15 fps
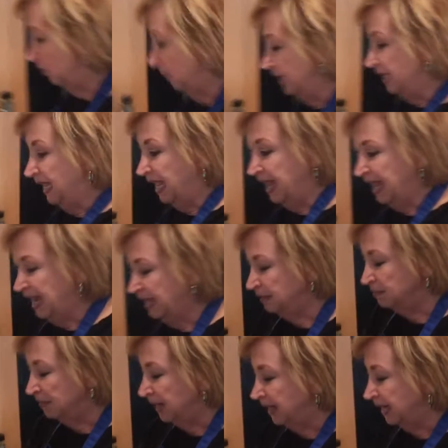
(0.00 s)
going to add
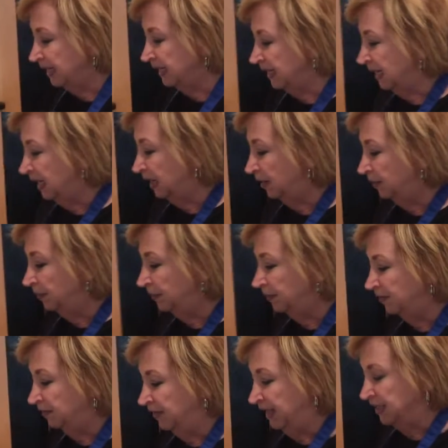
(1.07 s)
my
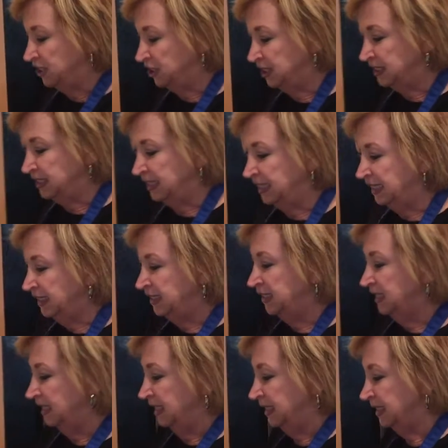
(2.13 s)
veggies into
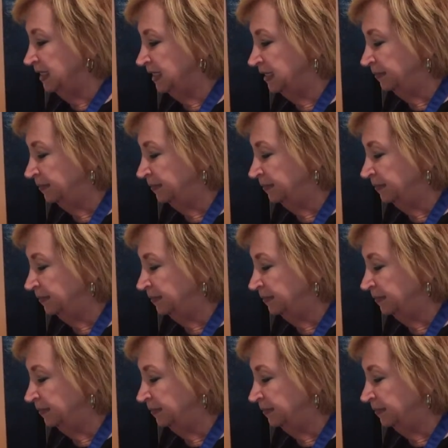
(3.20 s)
this.